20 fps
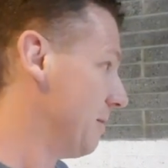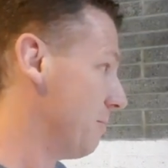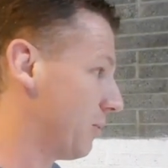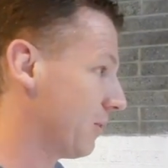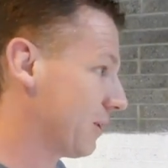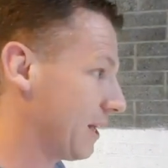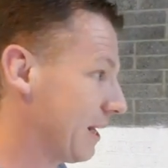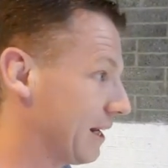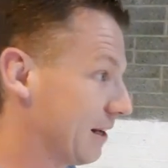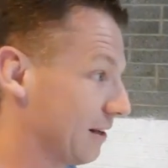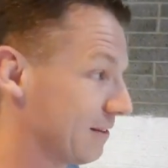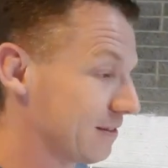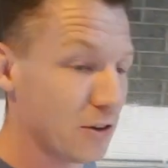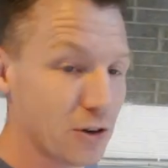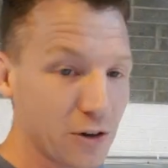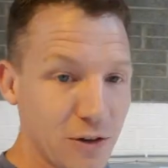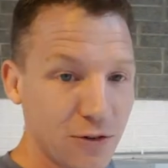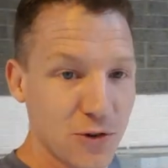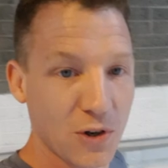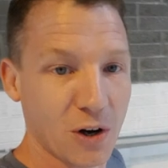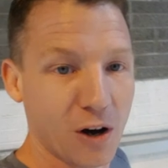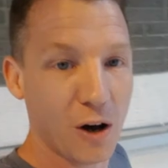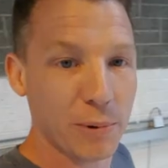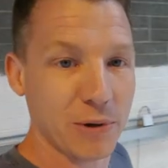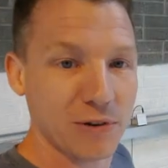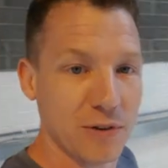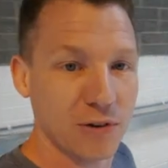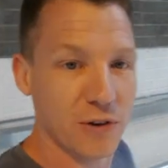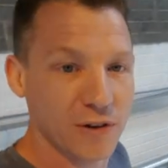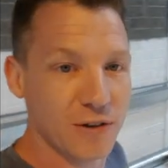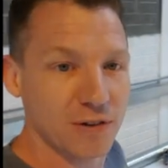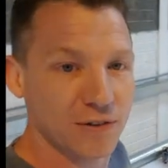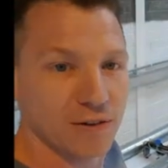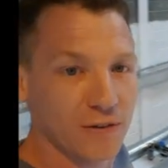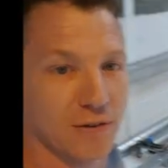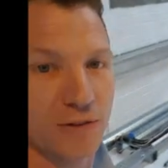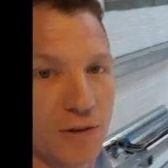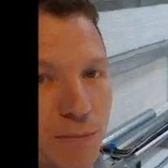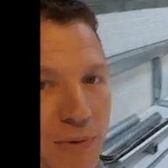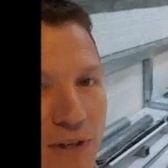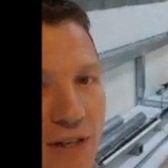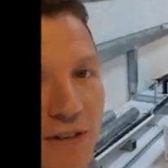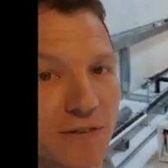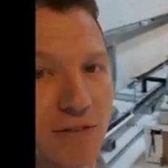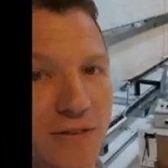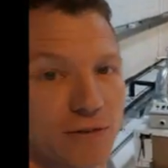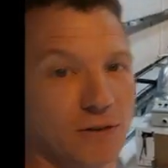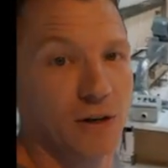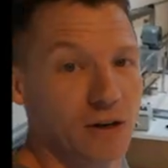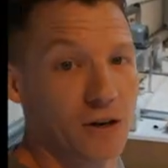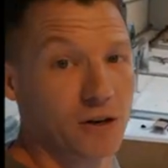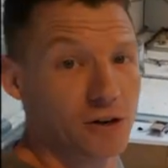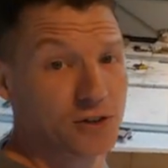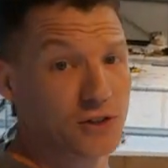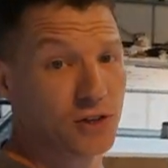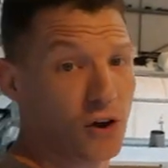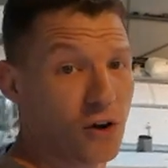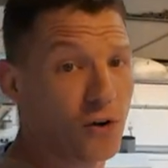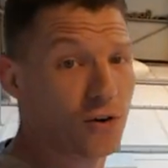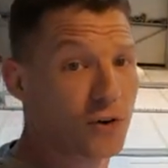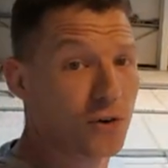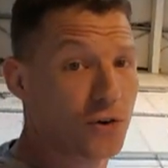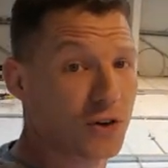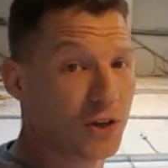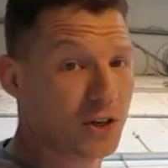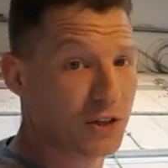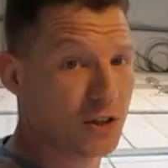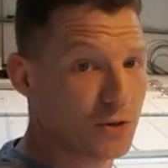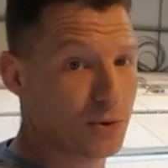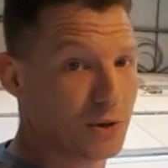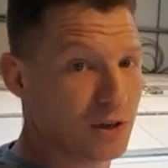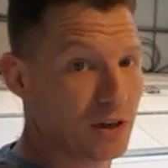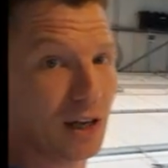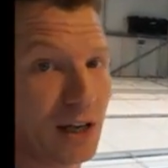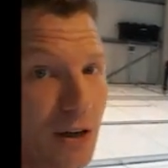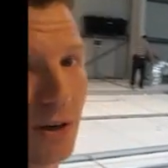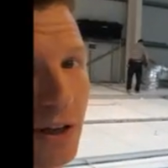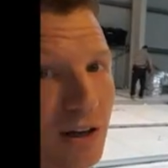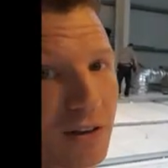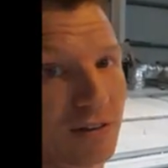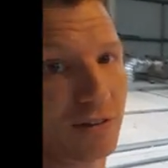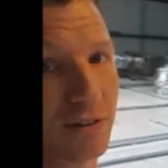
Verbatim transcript: But it's a nice job, it's a nice system. This is our third unit now, like I